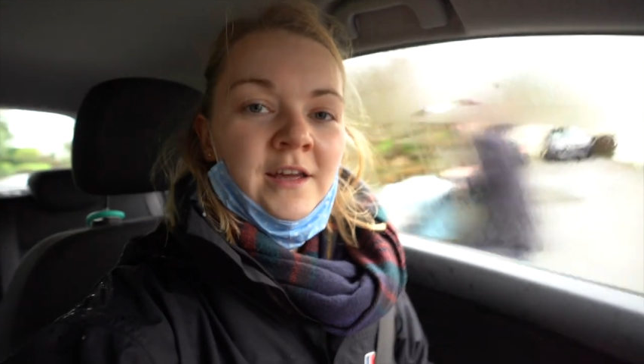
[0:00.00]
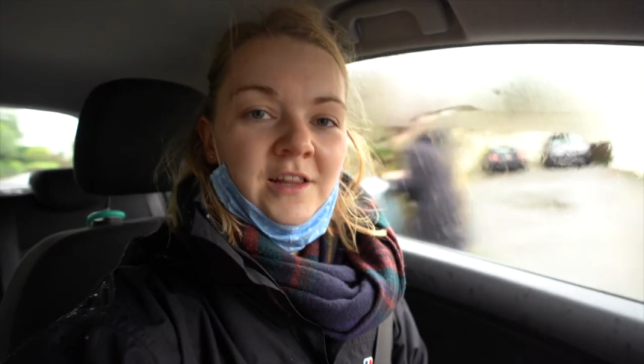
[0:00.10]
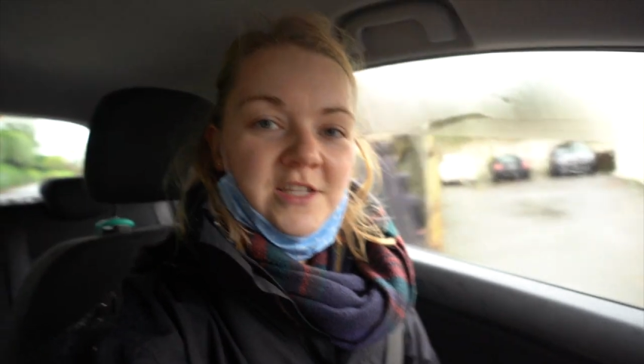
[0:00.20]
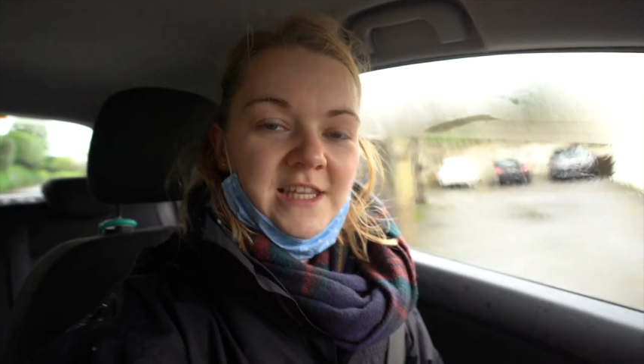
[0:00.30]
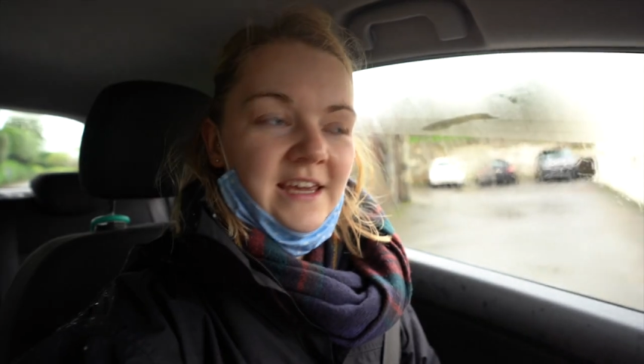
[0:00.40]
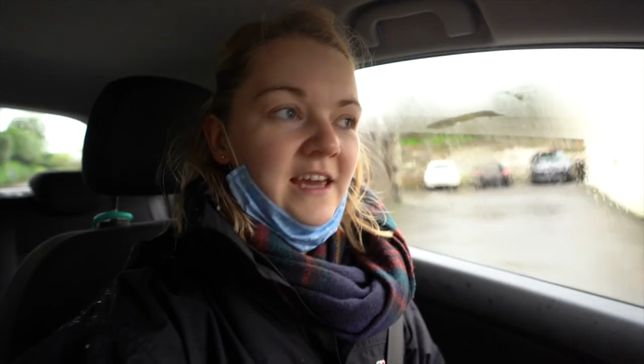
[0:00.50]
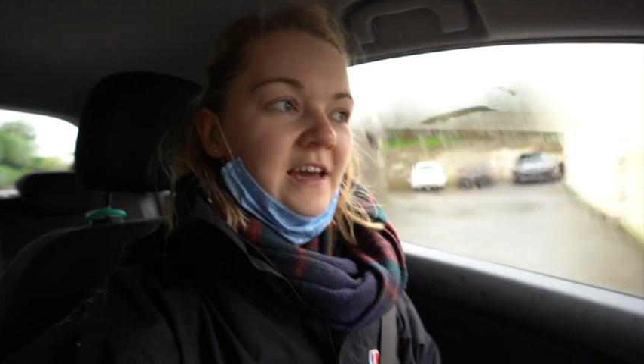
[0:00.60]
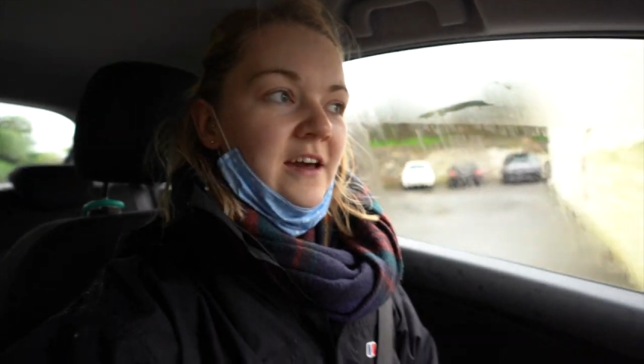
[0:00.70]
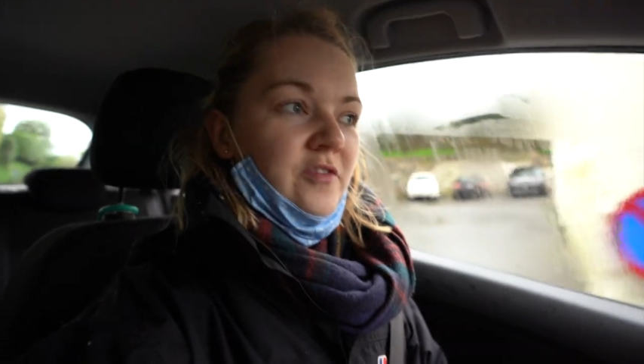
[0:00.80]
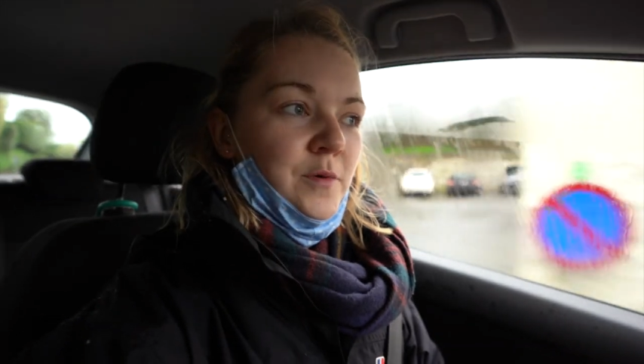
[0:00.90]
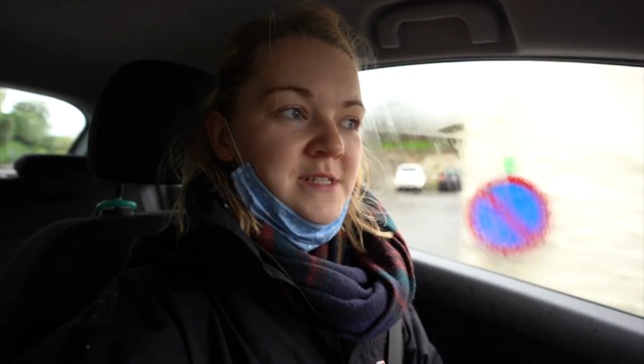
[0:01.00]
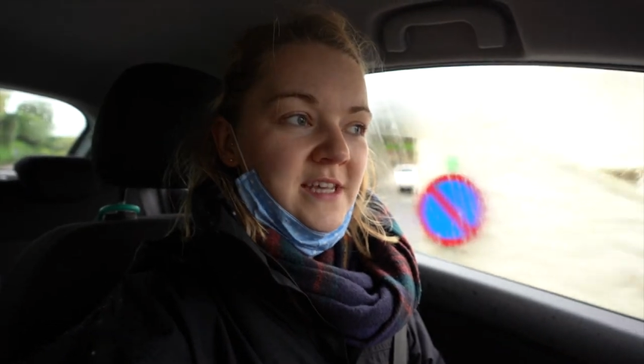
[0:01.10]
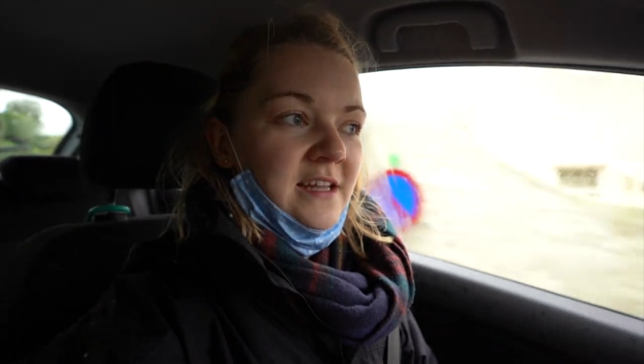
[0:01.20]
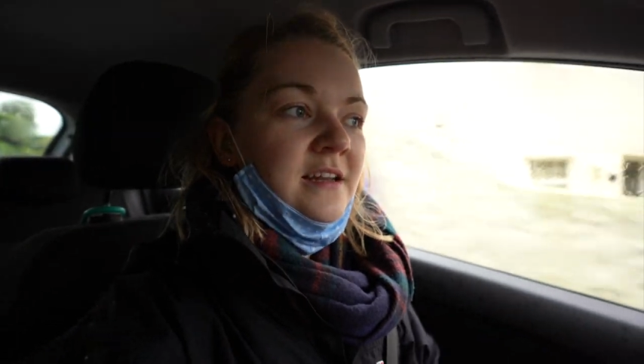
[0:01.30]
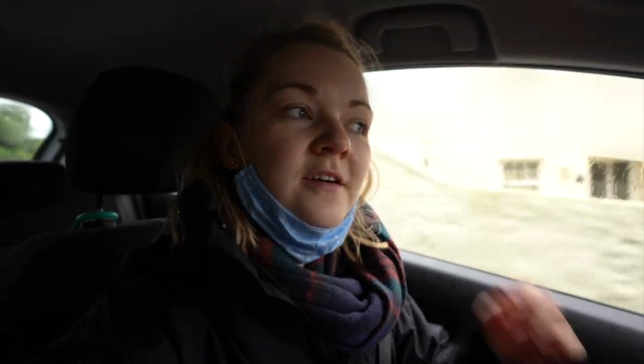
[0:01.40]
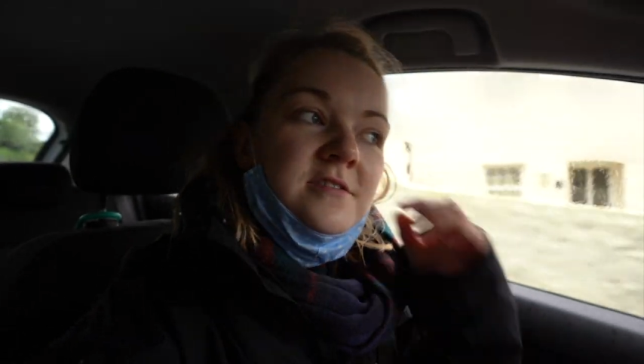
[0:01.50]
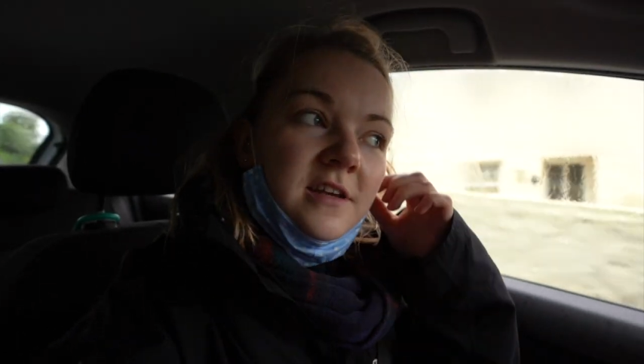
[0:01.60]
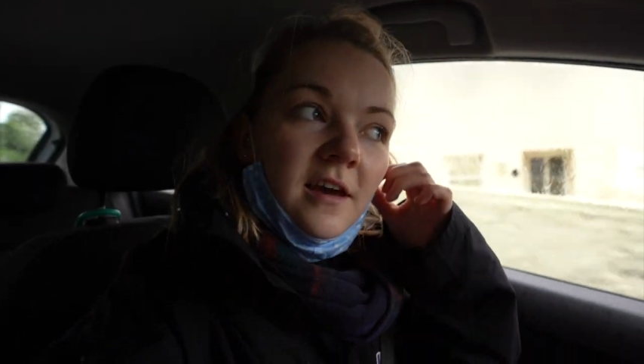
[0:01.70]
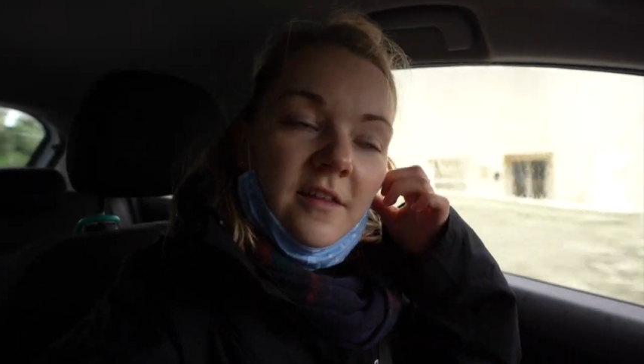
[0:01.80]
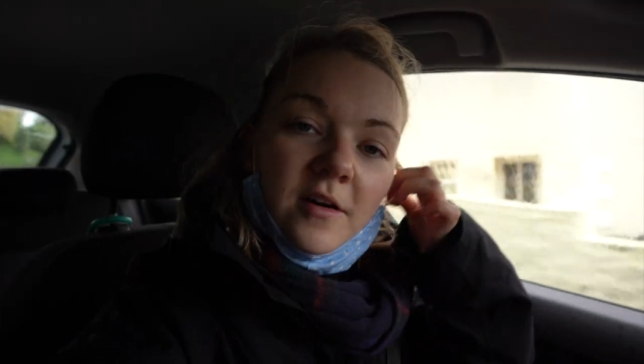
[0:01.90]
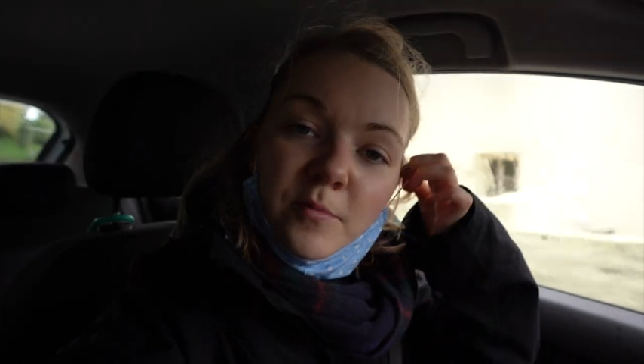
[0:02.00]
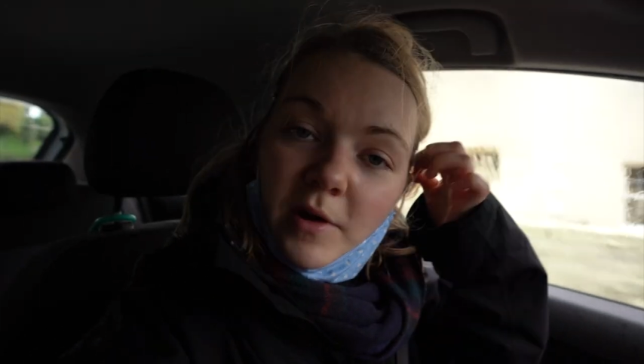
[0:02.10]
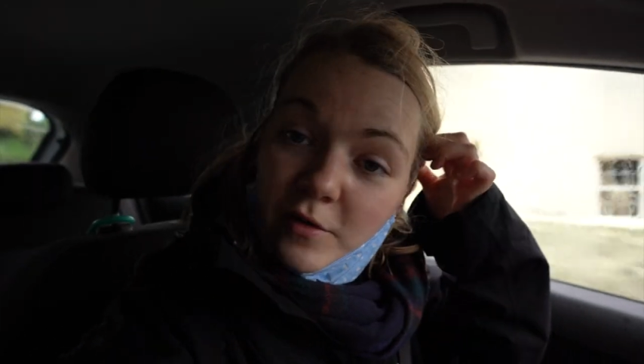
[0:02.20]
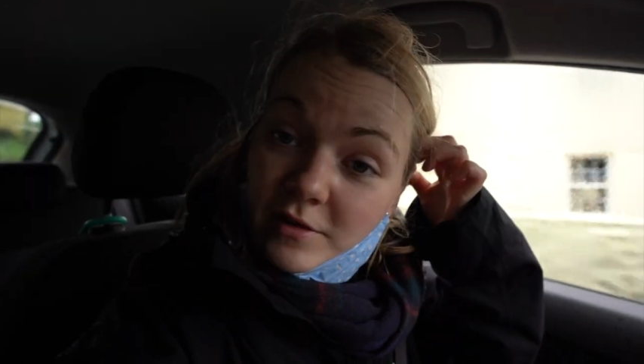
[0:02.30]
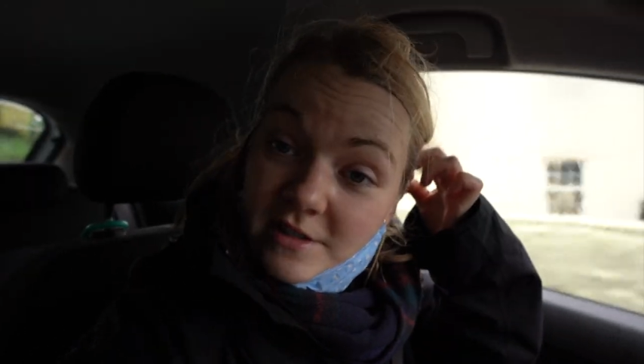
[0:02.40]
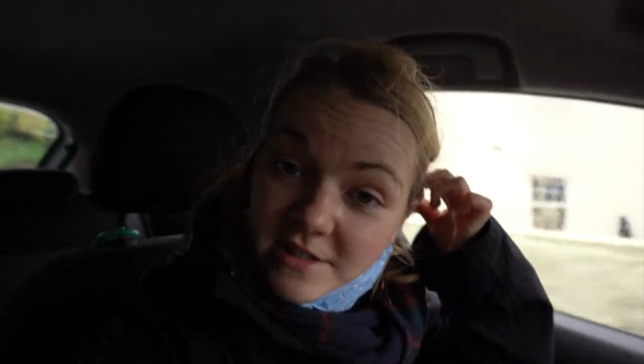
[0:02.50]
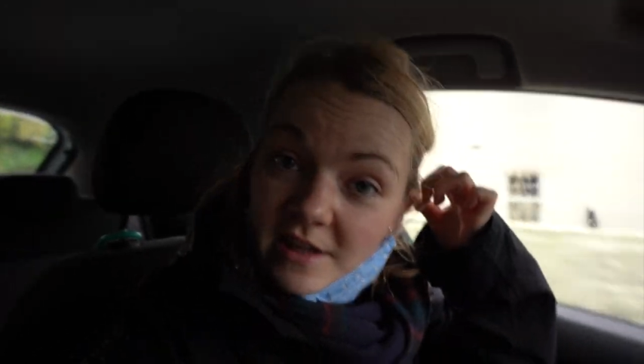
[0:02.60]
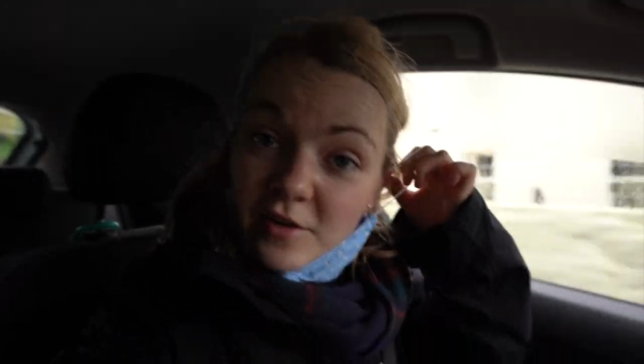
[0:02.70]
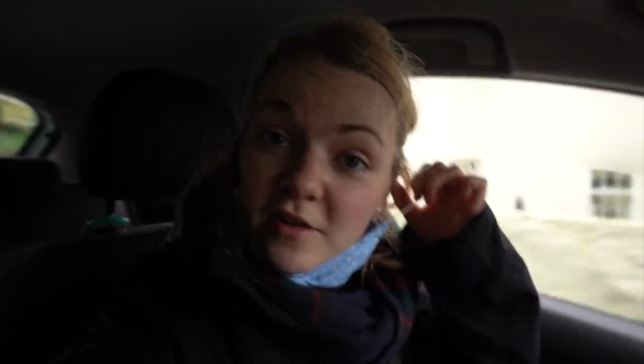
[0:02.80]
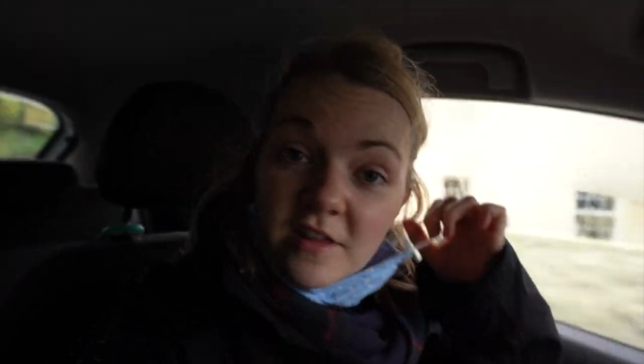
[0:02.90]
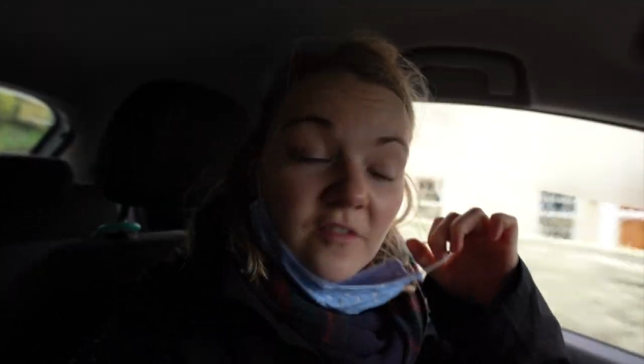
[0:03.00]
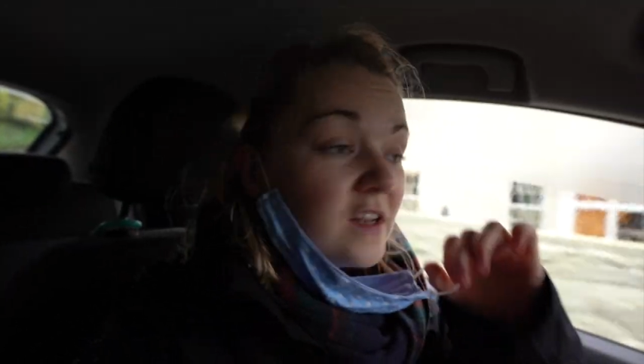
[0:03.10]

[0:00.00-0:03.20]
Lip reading: it looks like everyone's heading out to get their brownies now that they've